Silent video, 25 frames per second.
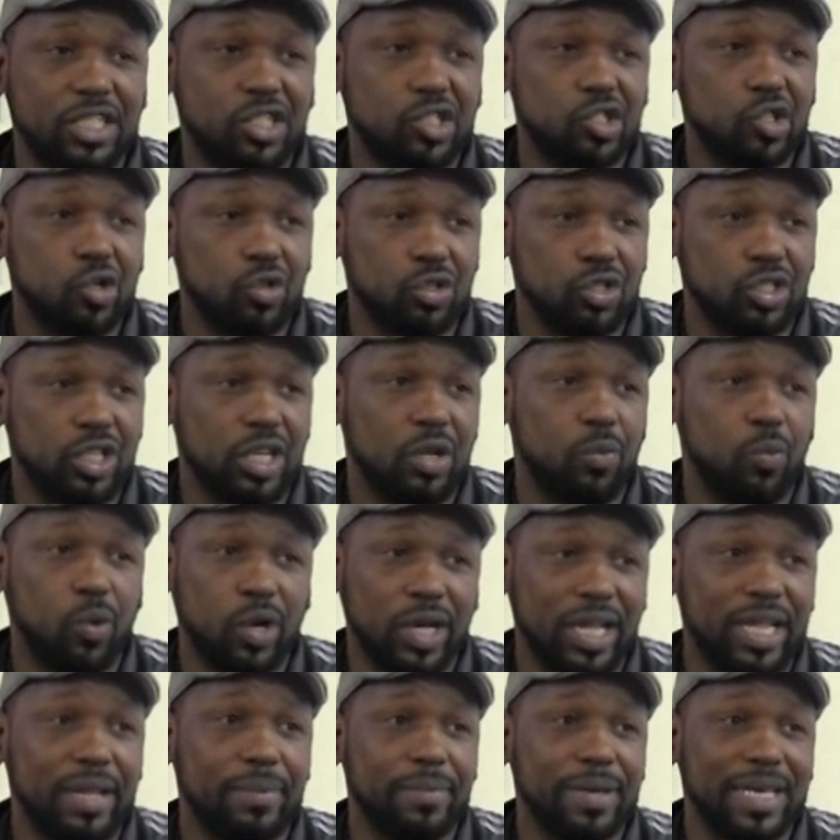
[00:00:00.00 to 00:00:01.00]
disgusting. And
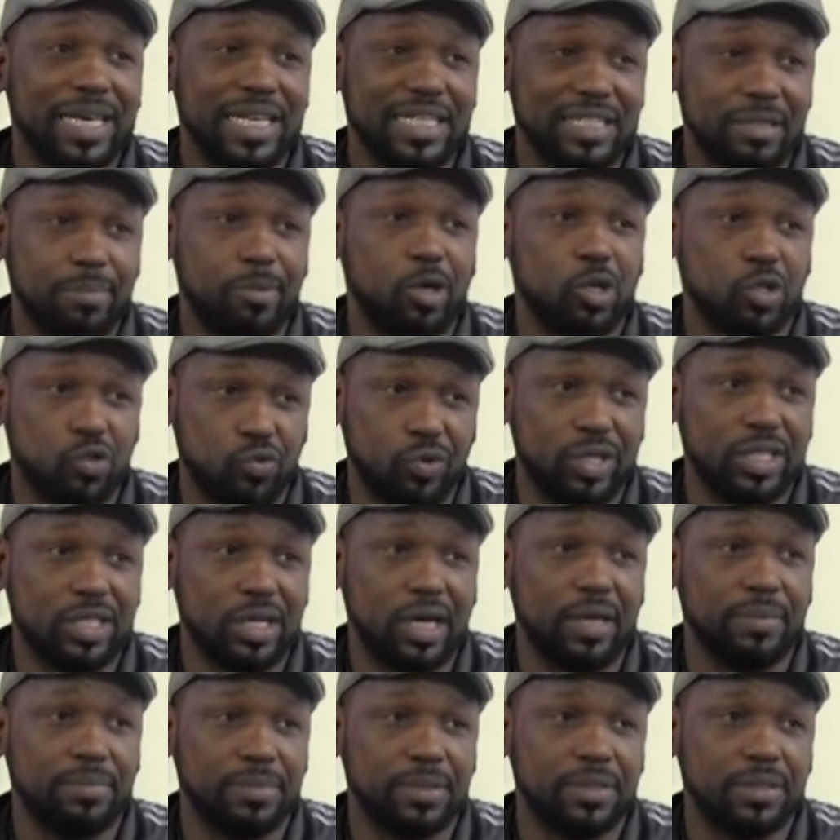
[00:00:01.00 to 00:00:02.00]
one of them kids I boxed 3
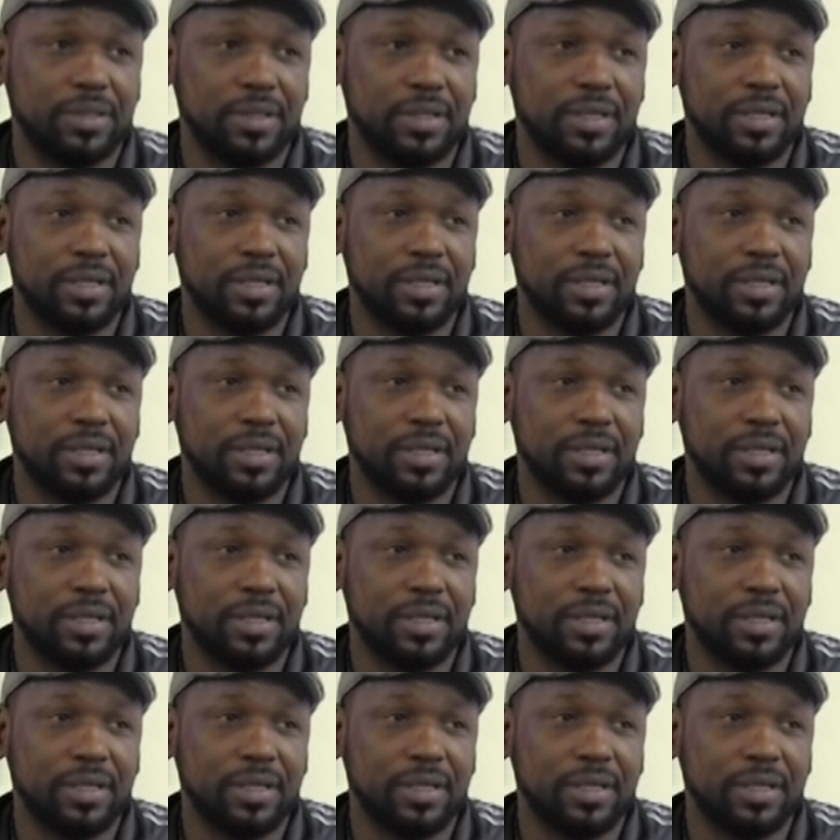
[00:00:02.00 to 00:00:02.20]
times.